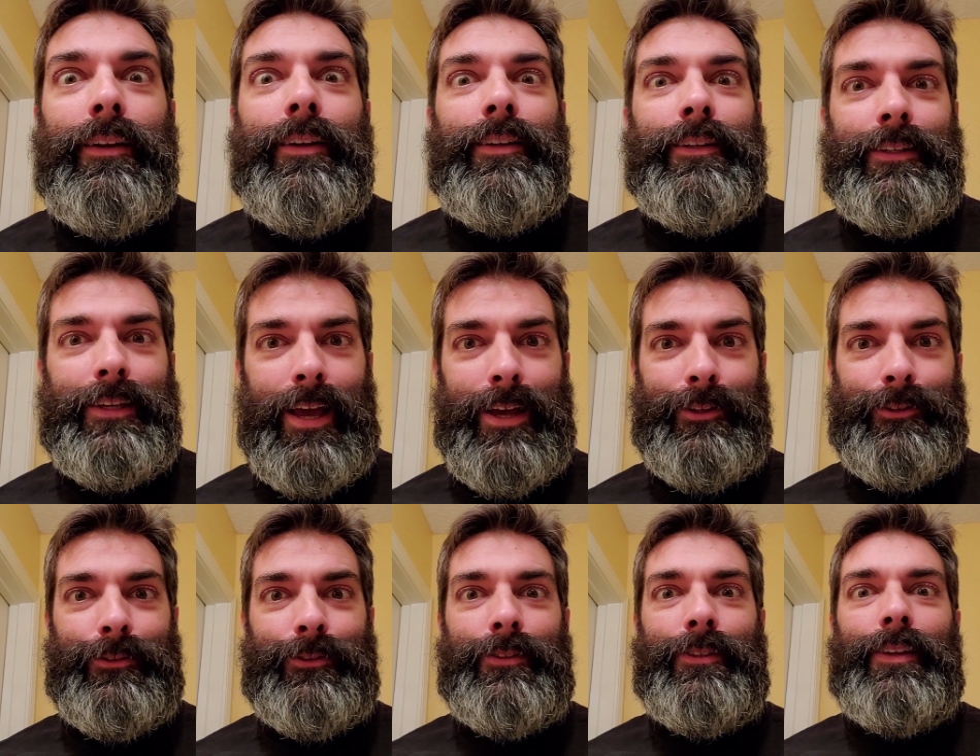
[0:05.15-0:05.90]

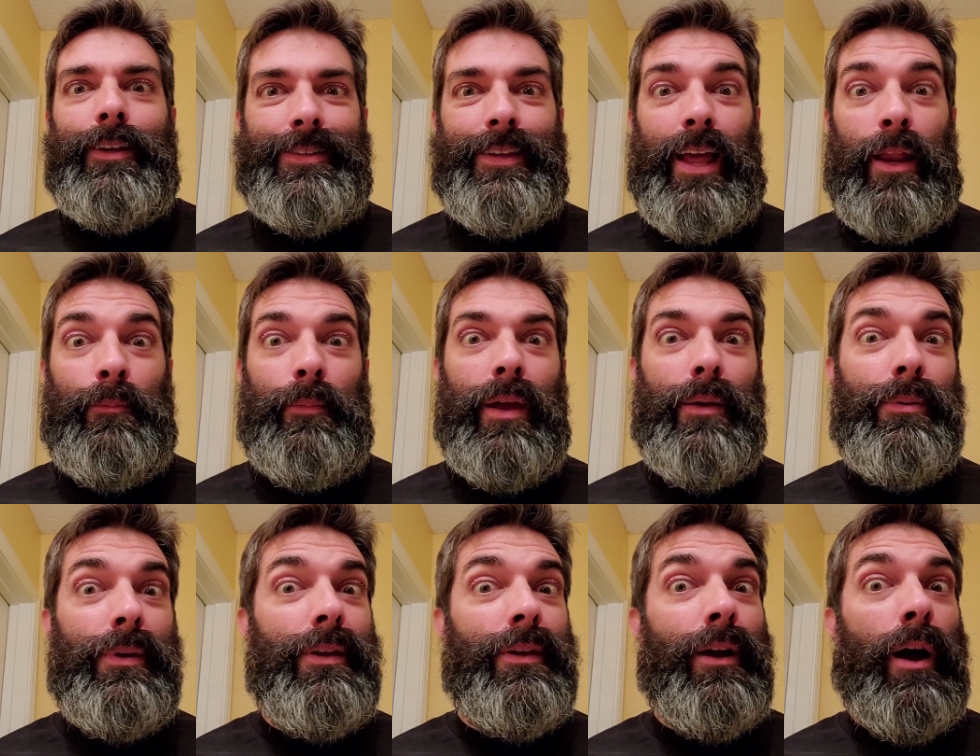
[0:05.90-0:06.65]
Yes, and
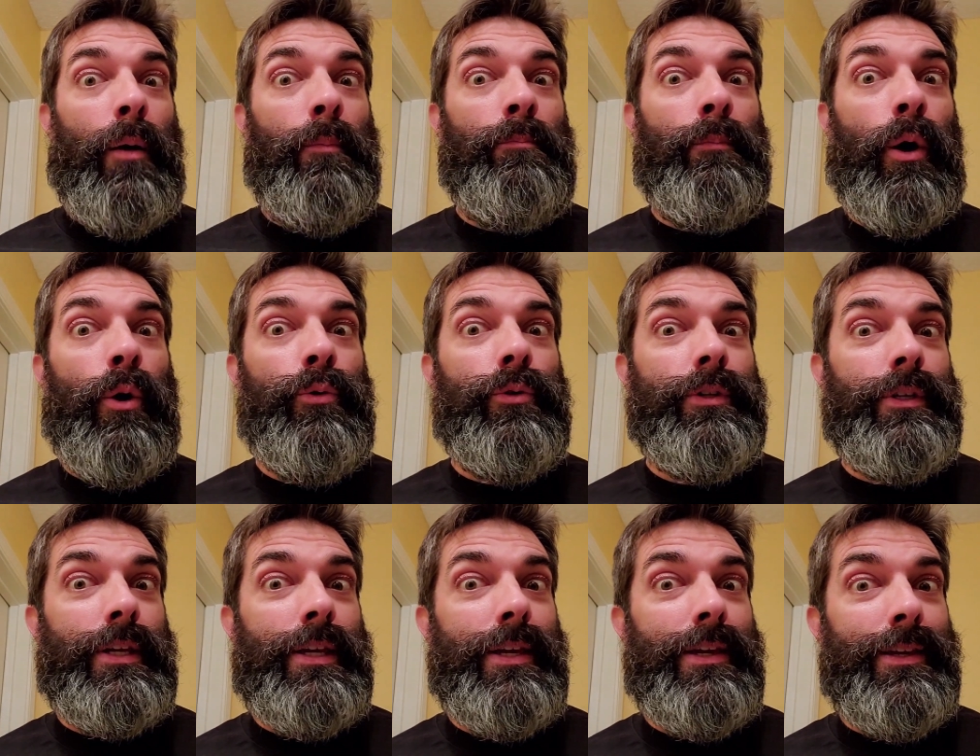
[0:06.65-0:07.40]
maybe a
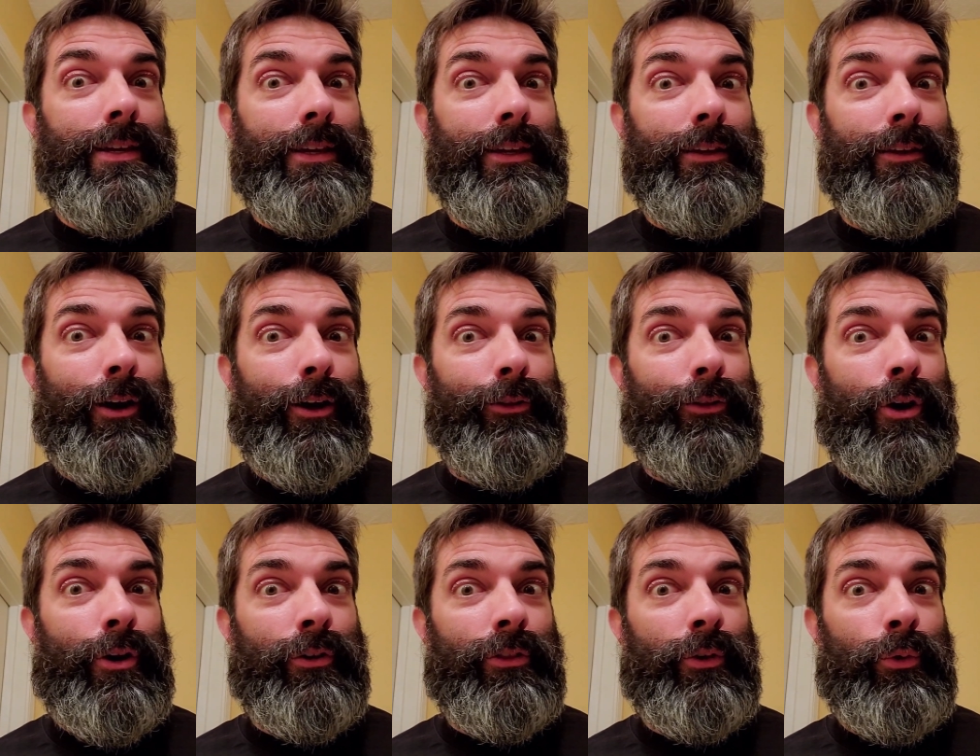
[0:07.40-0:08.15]
moatee
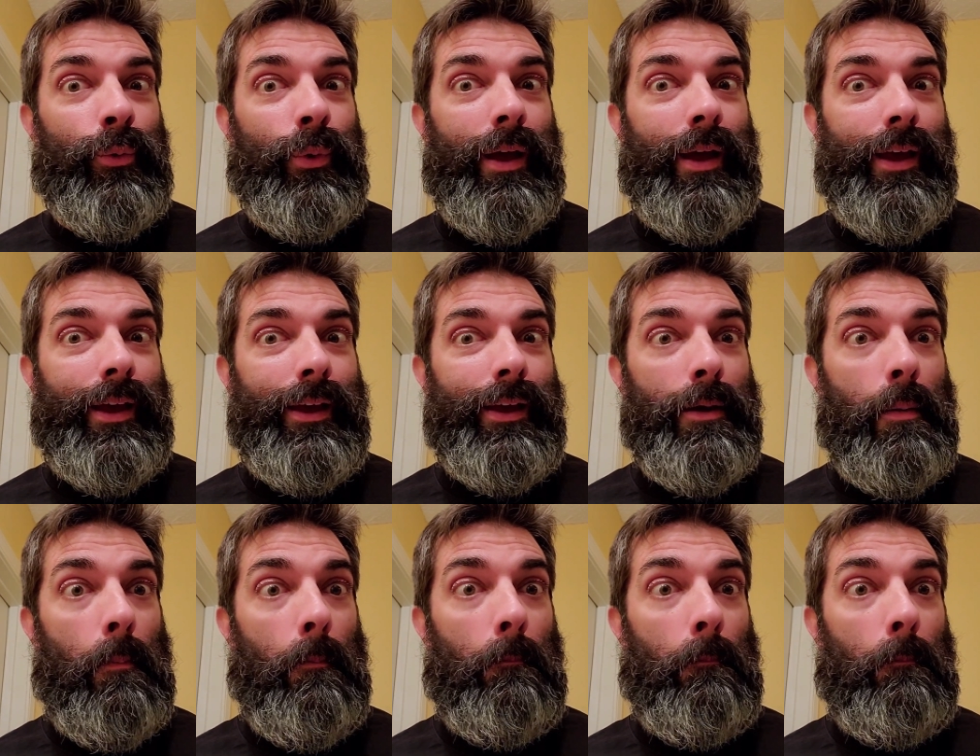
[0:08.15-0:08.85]
along the way.